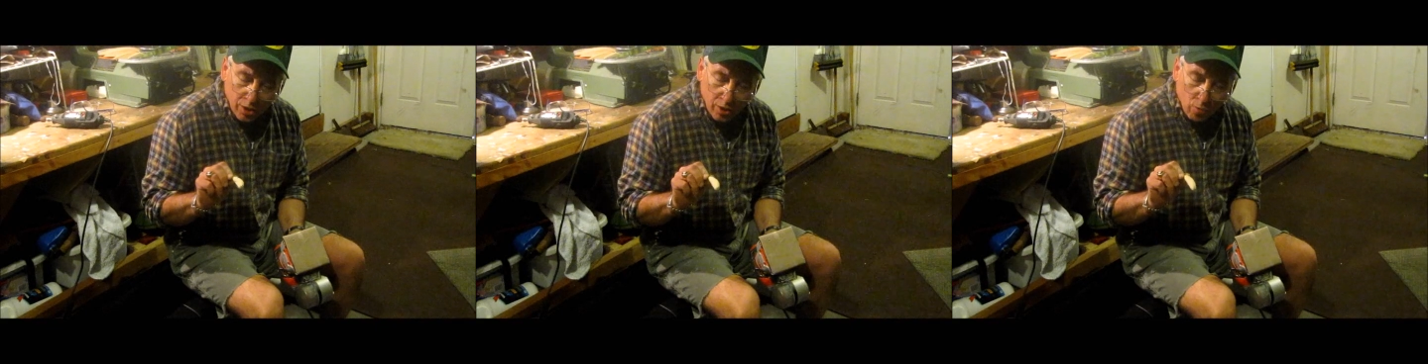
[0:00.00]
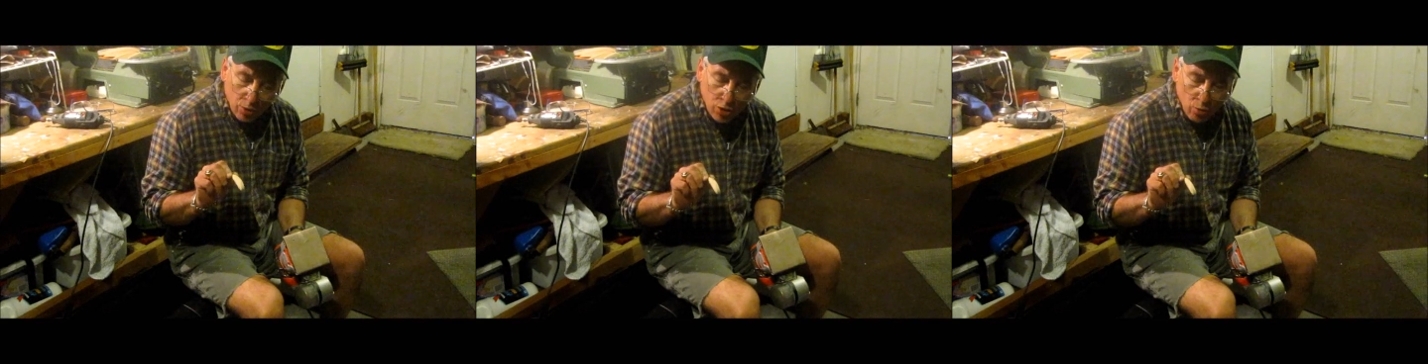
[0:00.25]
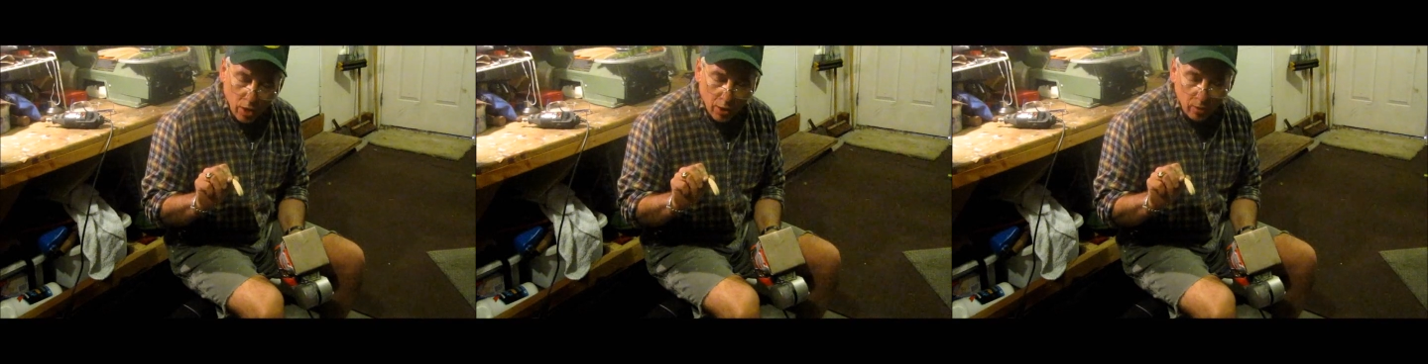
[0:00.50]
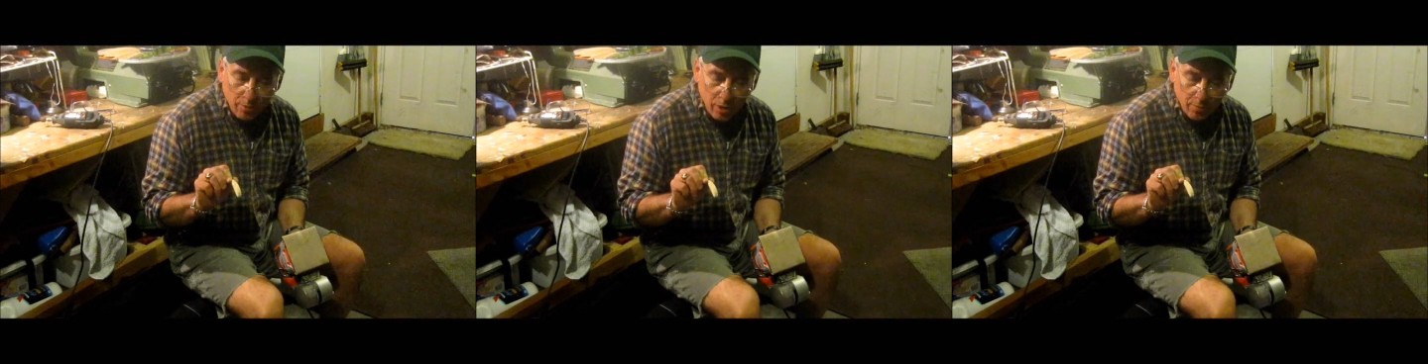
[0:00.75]
what you want to
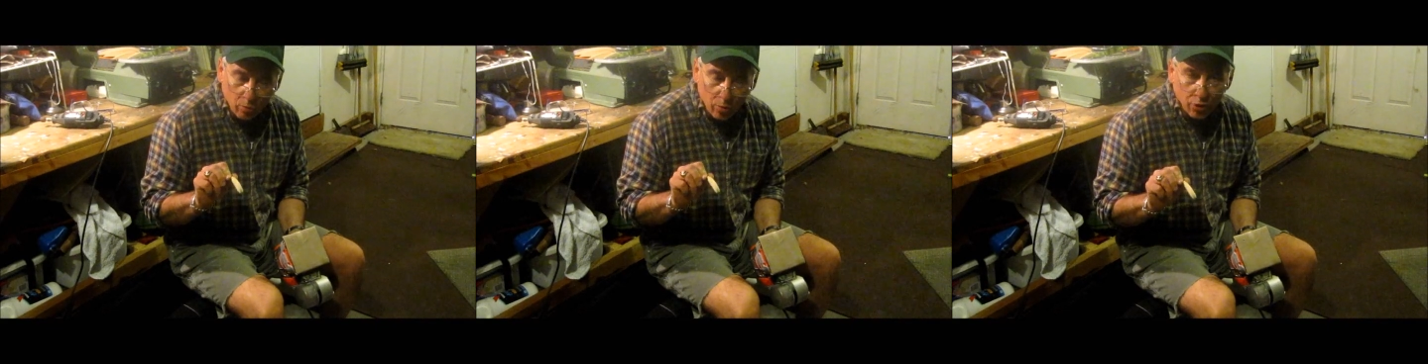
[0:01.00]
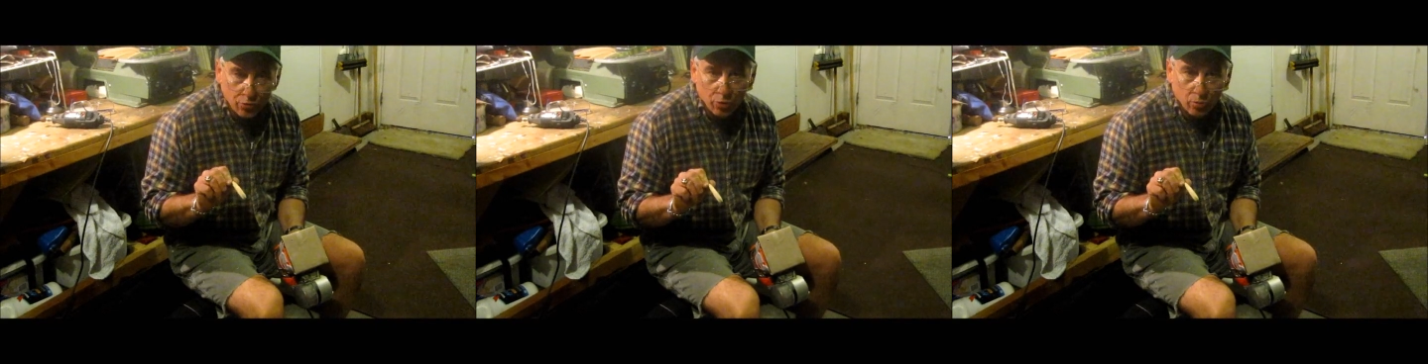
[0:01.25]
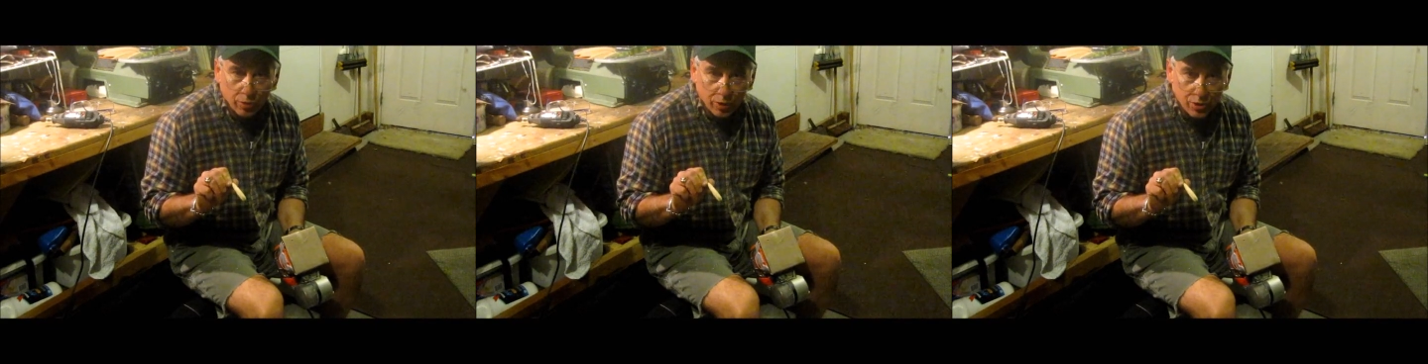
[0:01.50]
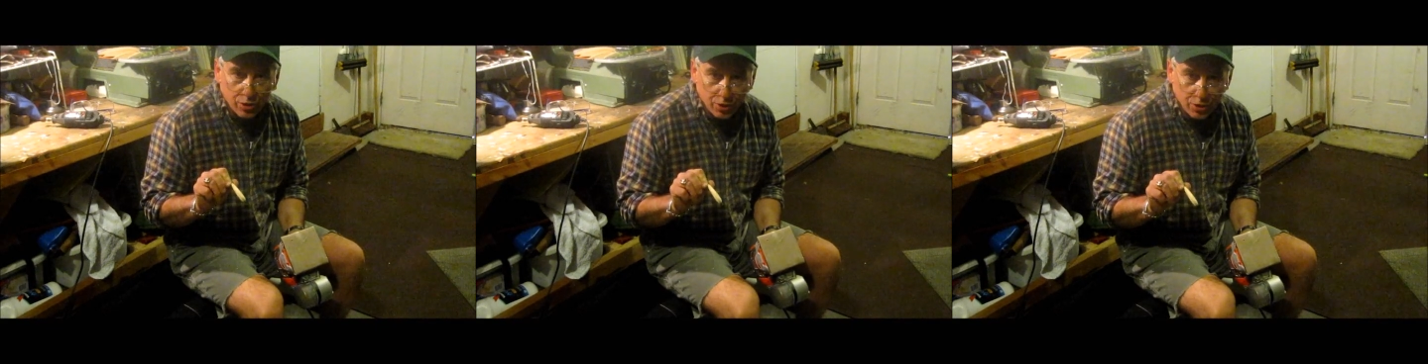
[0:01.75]
remember when you're doing
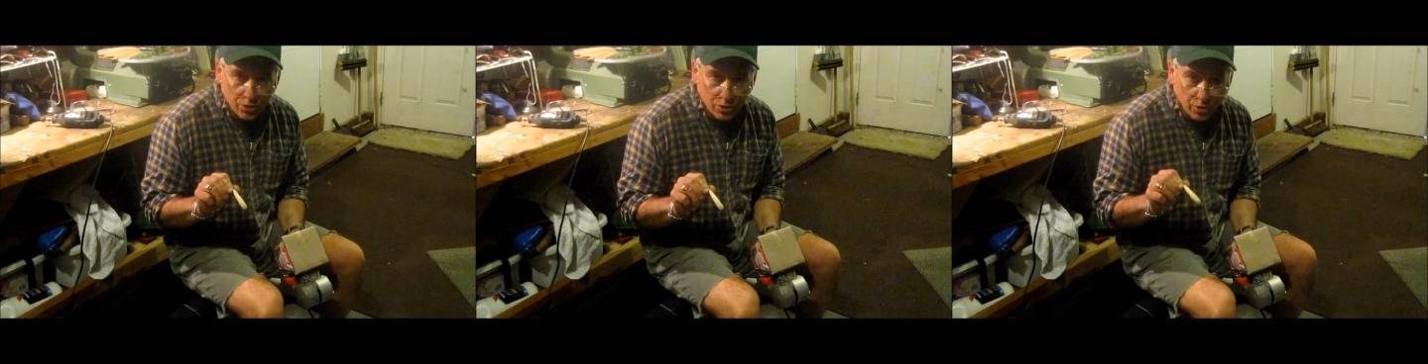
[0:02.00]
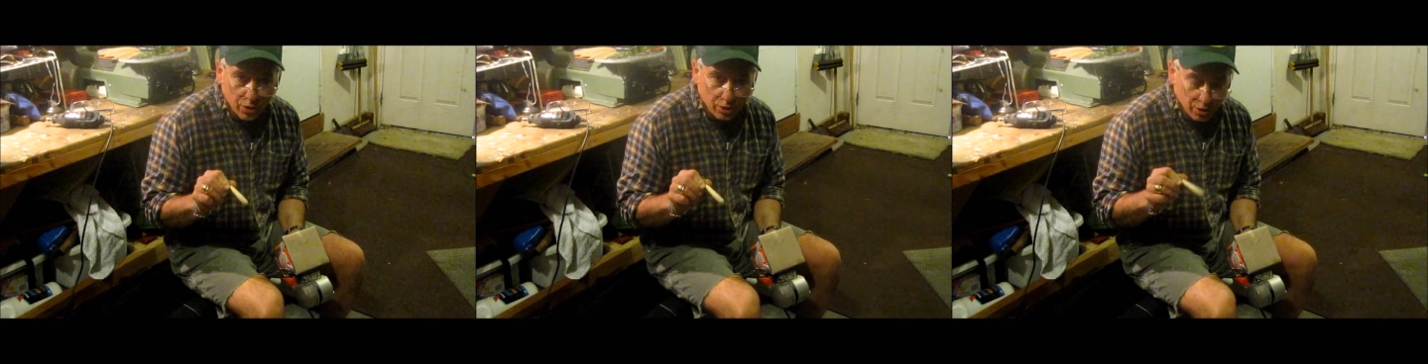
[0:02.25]
this is that